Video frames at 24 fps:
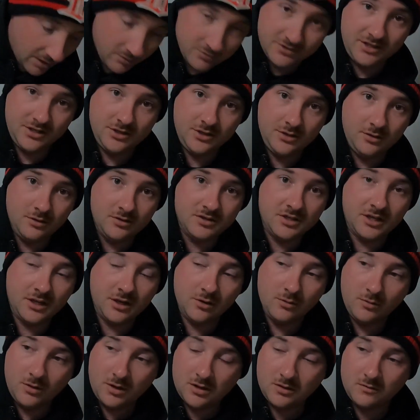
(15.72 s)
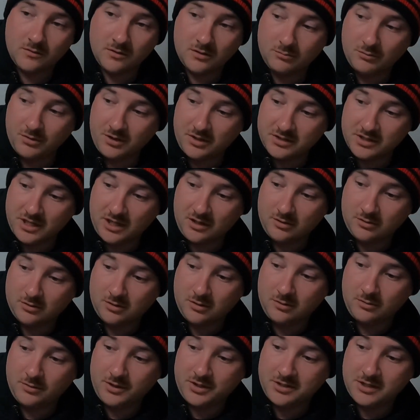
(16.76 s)
I wasn't going to do a single one of them because I don't
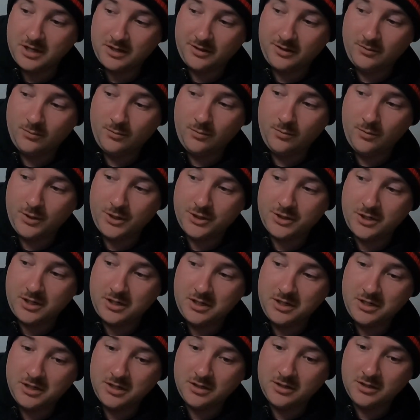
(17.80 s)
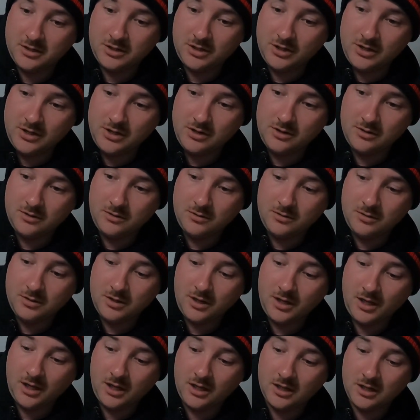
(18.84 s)
know exactly which idea to do,
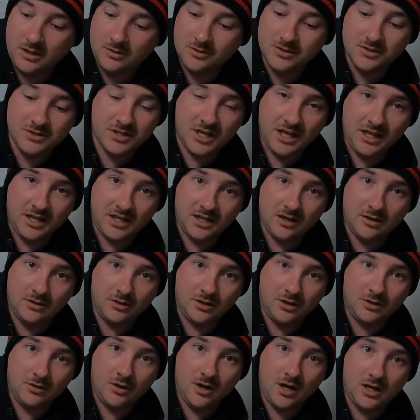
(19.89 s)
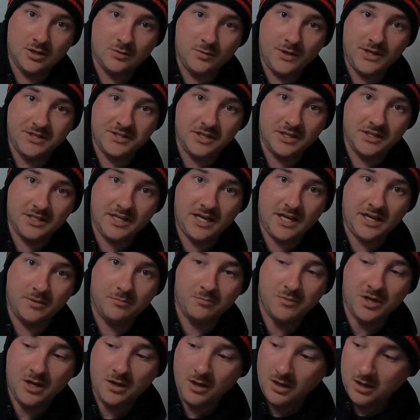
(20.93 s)
and I was standing out in the garage wasting
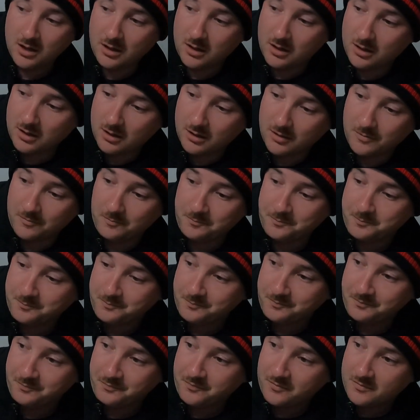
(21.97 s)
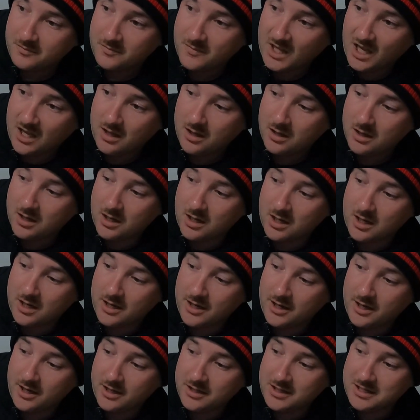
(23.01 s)
time.
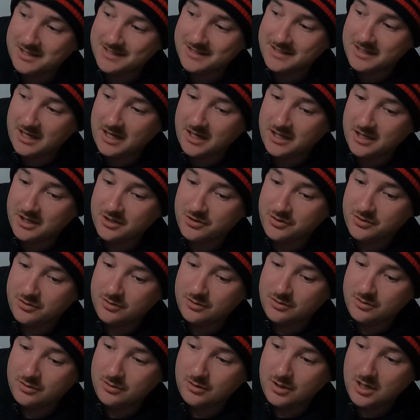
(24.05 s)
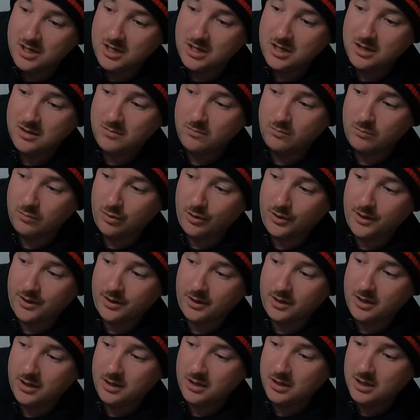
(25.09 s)
I decided to
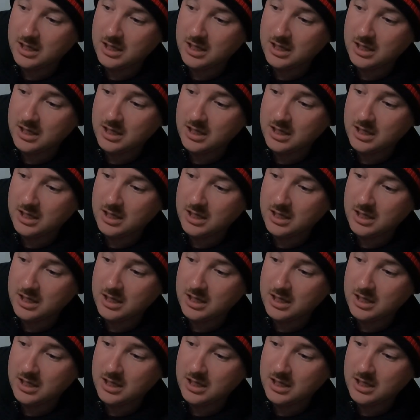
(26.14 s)
bring